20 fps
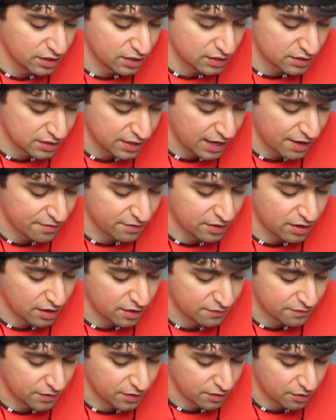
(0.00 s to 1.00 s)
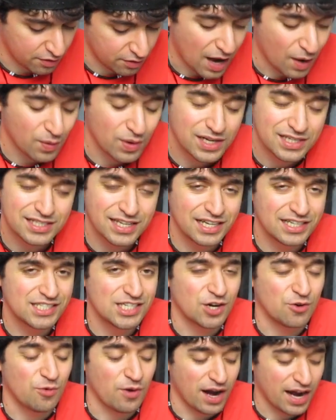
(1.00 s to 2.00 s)
he doesn't have a godfather. I want to say
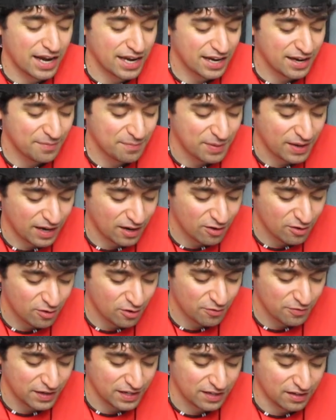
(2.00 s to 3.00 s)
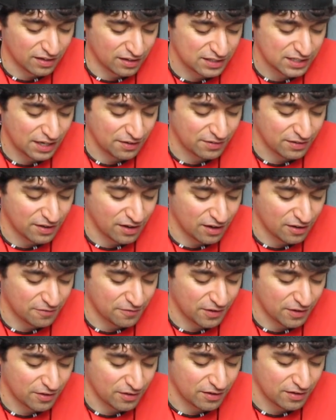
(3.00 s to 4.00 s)
Jiraiya, but I don't know if he does have a
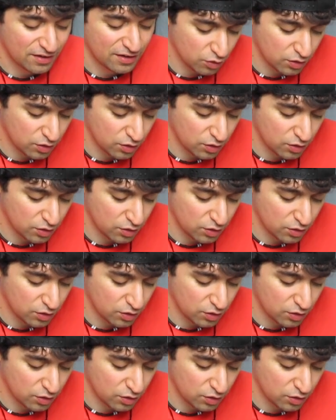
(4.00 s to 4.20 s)
godfather.